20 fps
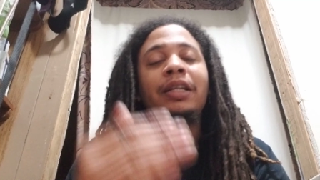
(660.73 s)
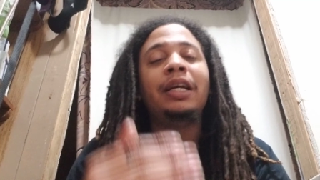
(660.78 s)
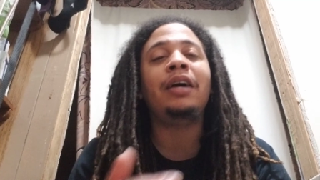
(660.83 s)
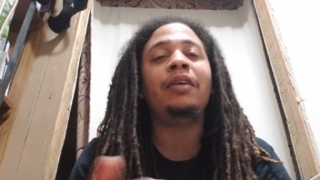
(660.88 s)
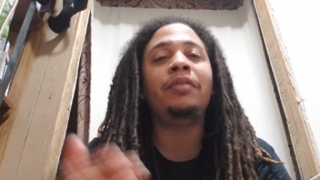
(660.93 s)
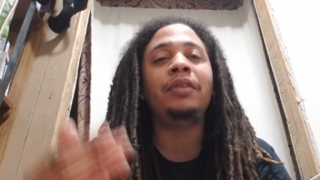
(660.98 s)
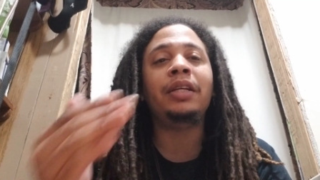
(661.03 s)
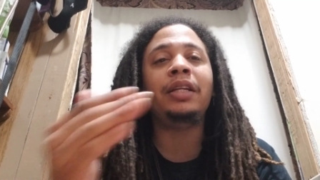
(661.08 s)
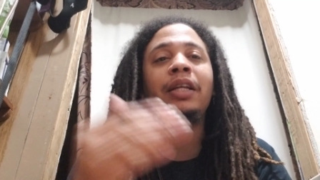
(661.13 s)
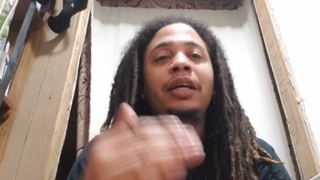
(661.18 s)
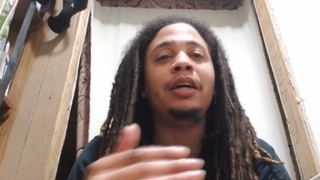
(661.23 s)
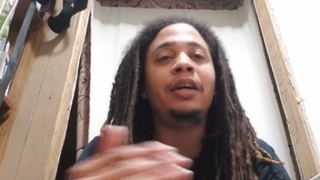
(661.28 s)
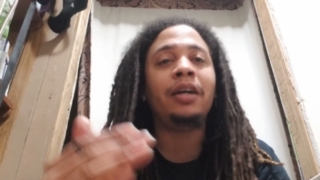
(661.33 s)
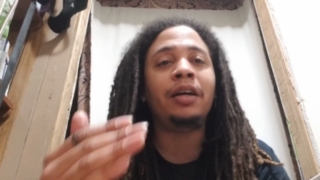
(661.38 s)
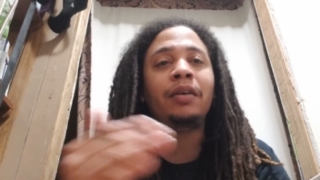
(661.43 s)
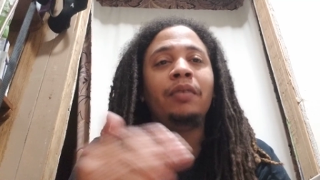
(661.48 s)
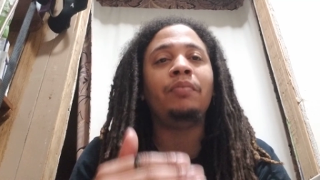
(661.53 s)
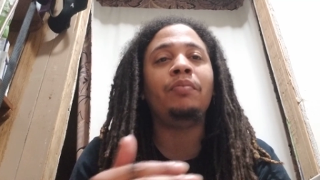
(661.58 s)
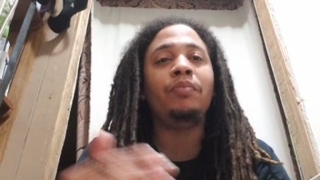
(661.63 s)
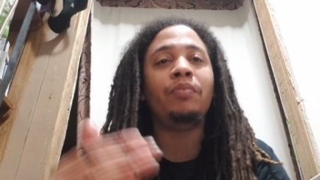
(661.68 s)
down in the
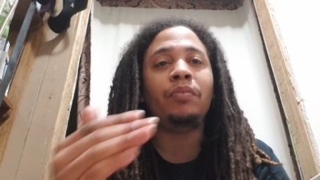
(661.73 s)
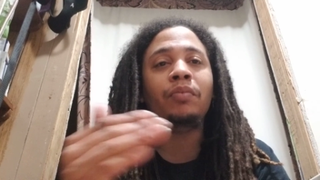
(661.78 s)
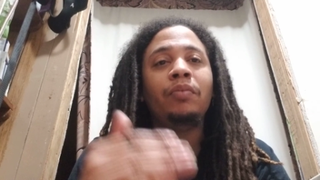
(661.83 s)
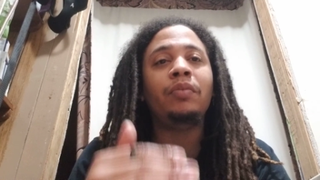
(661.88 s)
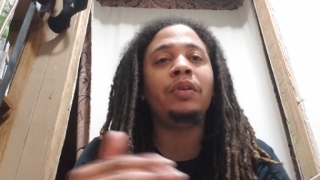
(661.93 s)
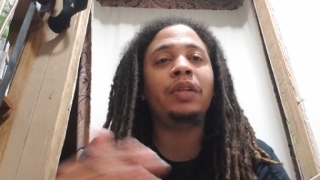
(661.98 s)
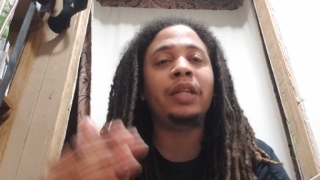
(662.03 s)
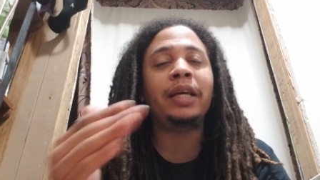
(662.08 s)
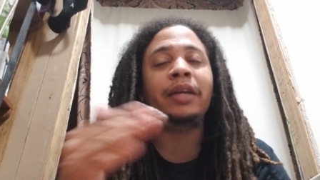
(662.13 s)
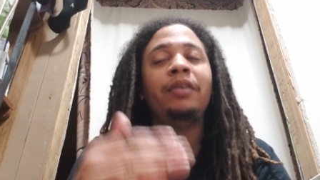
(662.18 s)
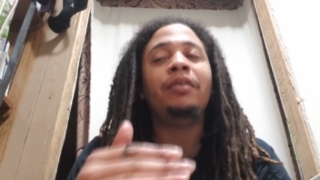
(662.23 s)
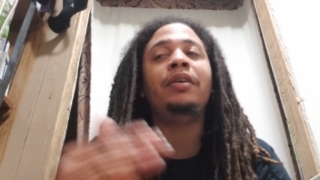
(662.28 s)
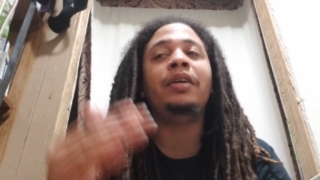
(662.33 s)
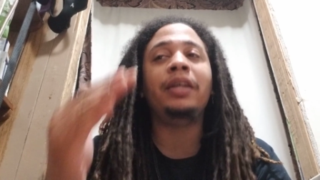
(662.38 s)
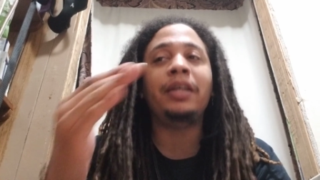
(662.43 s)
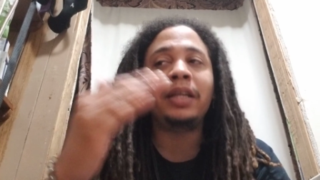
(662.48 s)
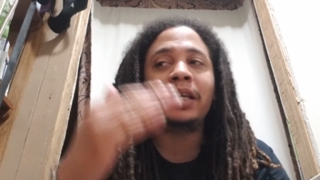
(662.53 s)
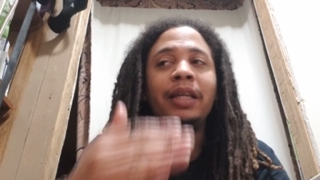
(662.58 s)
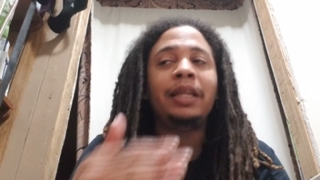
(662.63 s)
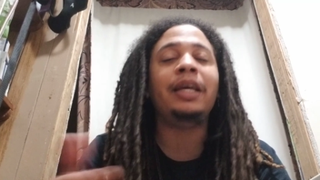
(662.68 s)
uh,
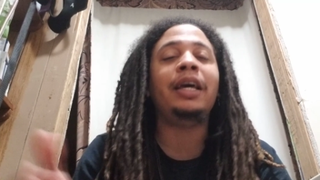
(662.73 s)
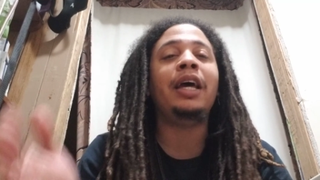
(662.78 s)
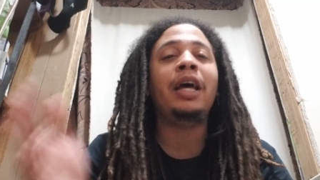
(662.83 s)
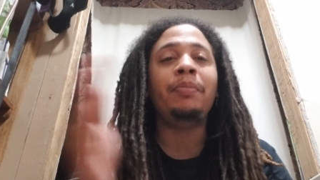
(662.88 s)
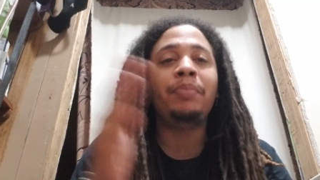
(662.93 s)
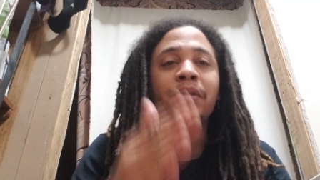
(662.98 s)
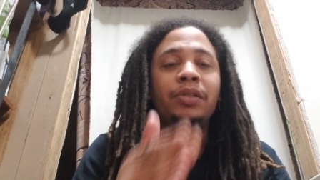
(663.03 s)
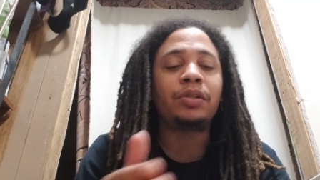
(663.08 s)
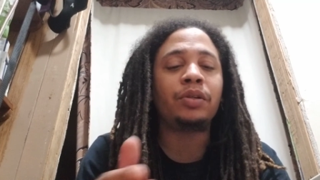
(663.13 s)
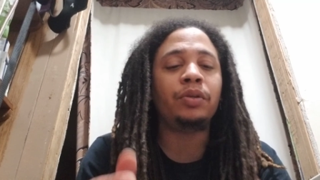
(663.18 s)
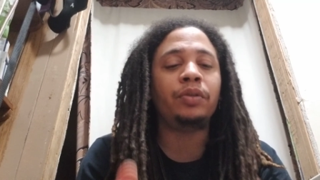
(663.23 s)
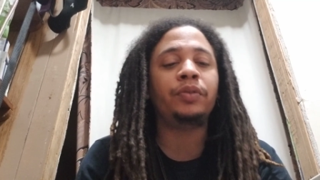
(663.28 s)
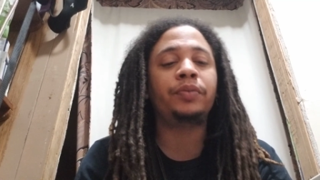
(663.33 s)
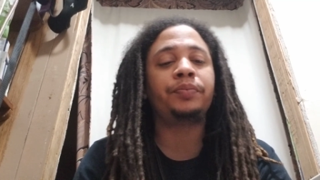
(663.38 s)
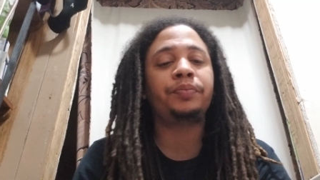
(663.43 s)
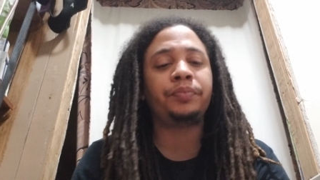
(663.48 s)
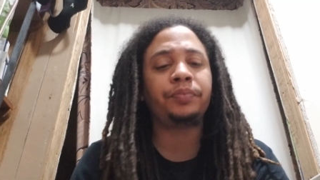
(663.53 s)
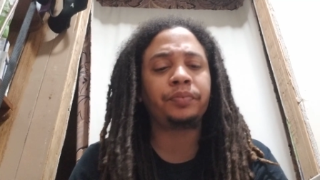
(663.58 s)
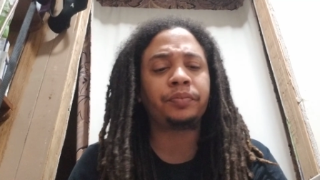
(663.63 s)
later in the episode,